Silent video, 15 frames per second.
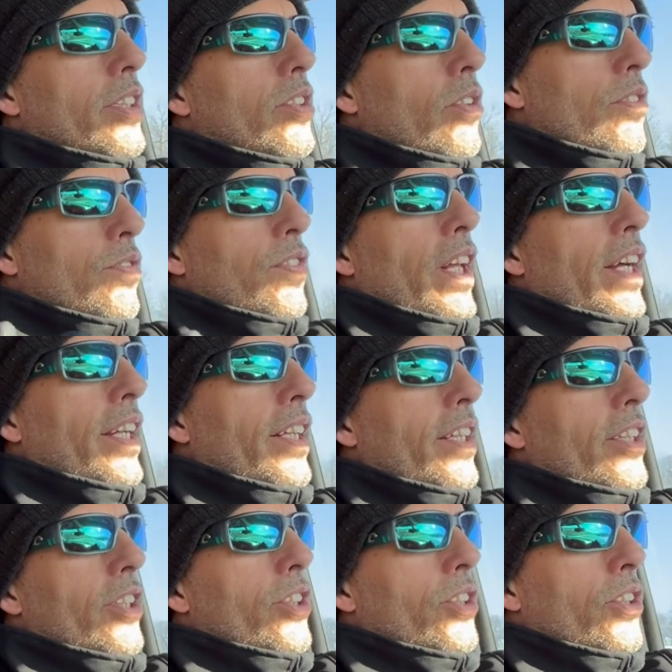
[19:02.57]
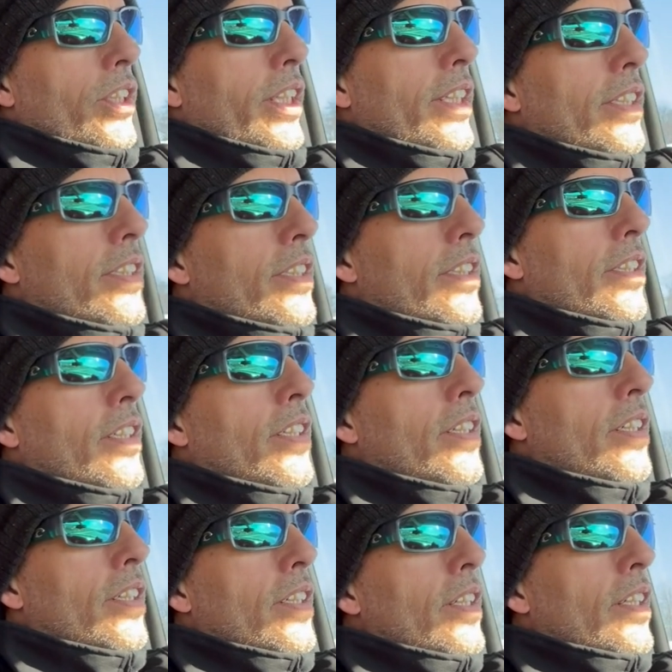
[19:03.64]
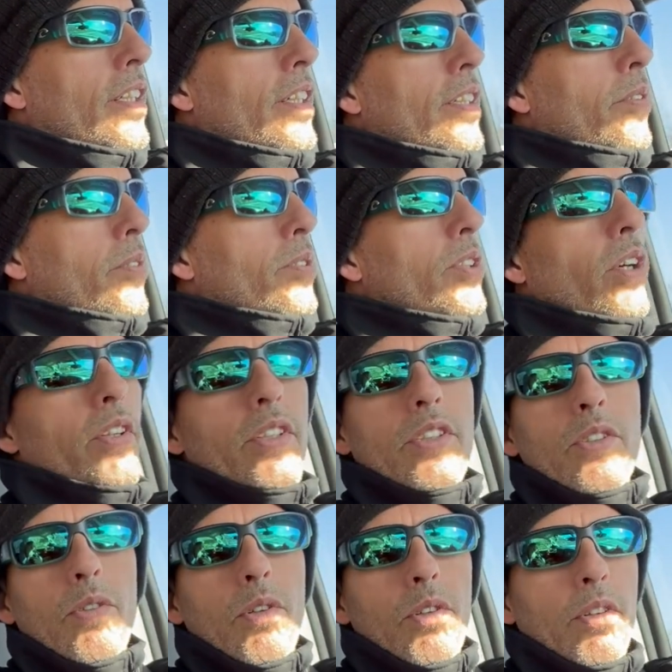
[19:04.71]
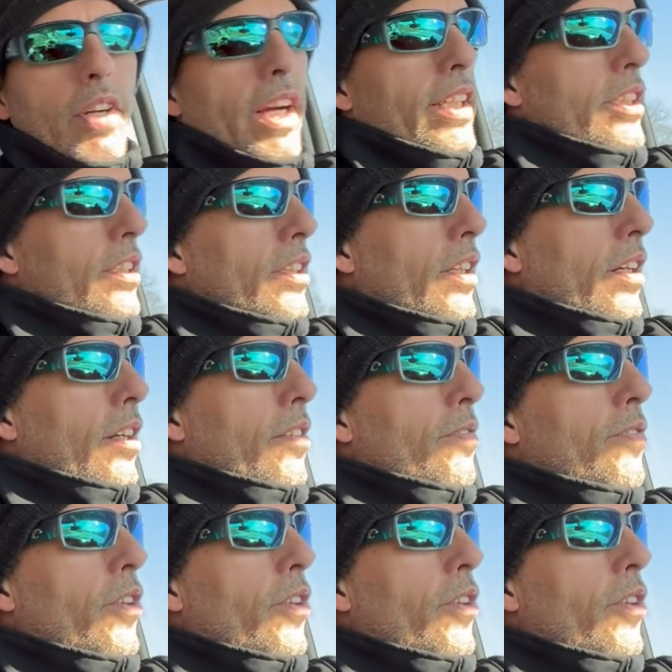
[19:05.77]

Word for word: goes flying into the trees. So there's cool crash um,